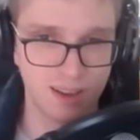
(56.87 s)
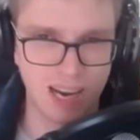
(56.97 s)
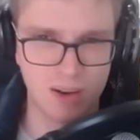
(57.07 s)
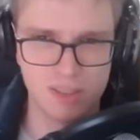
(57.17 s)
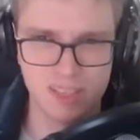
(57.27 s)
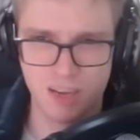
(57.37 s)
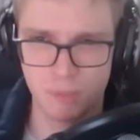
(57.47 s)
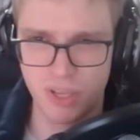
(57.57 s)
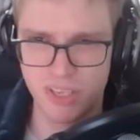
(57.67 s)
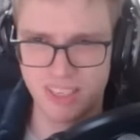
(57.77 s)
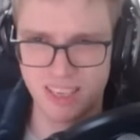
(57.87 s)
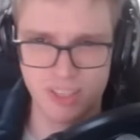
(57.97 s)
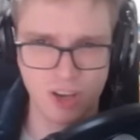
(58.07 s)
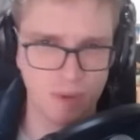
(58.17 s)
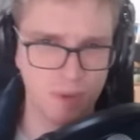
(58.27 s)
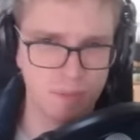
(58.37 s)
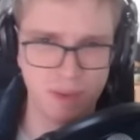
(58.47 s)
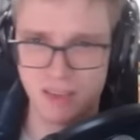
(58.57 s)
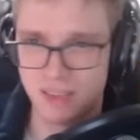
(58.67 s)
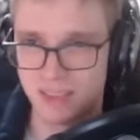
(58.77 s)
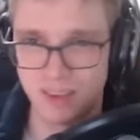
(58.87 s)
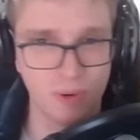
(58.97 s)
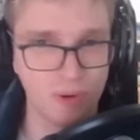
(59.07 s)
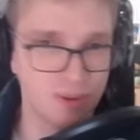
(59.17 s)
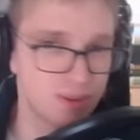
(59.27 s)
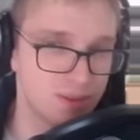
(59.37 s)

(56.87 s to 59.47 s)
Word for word: I was like, Blissey, it's got to be mixed or...